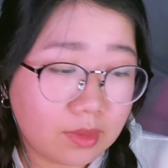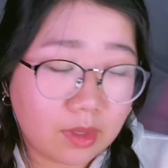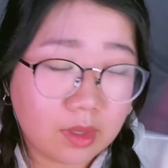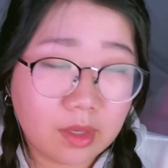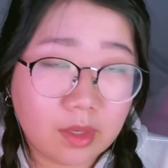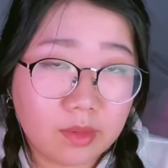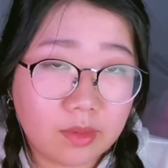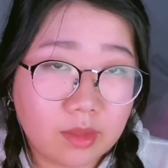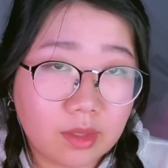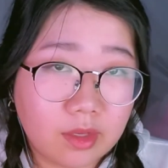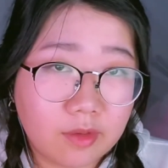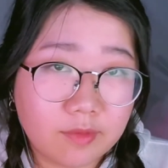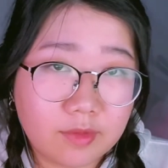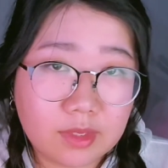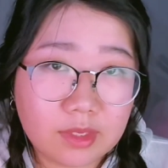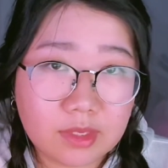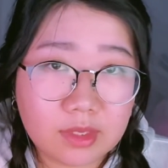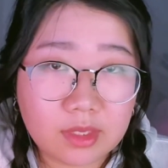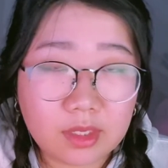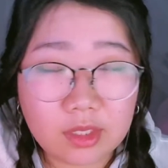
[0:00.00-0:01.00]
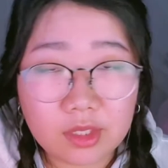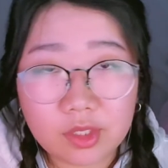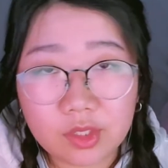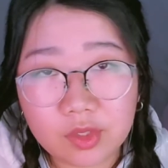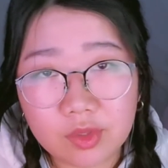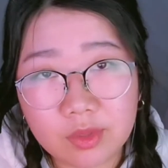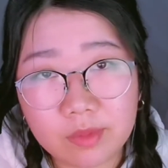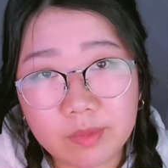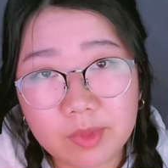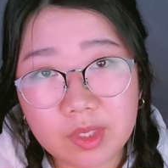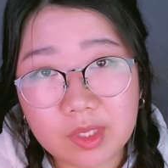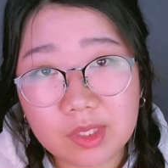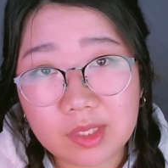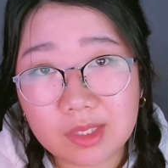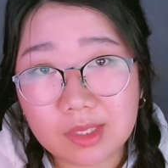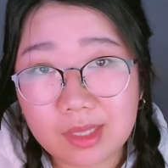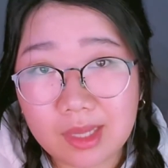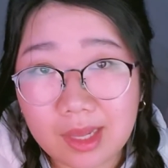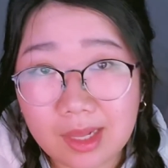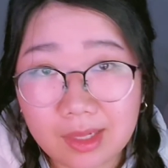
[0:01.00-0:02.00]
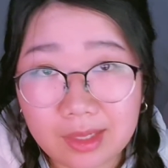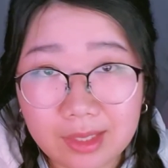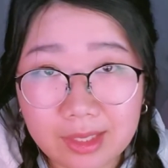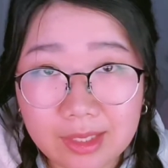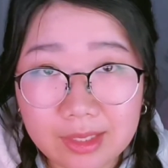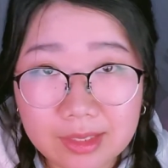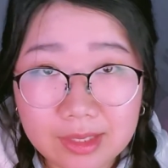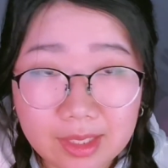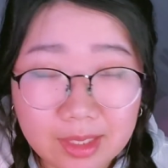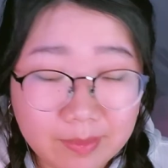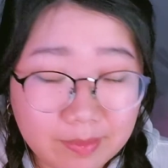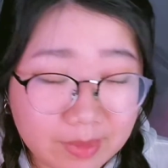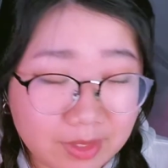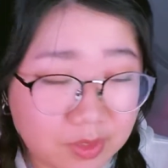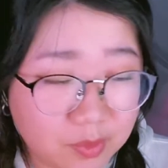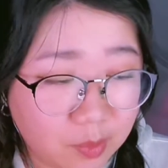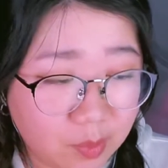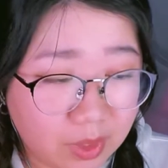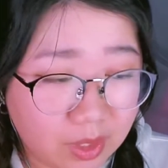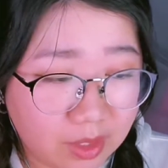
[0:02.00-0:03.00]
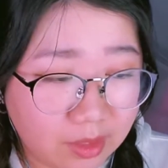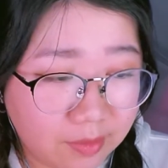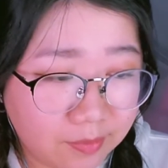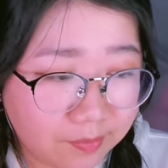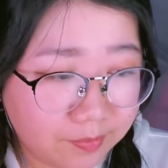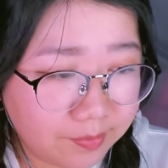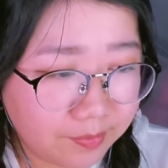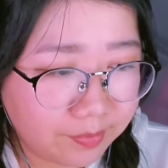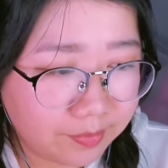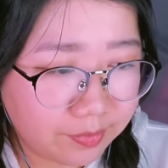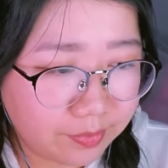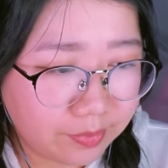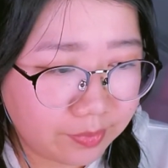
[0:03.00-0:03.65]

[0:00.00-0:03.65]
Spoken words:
So I'll love to see your personality type as well.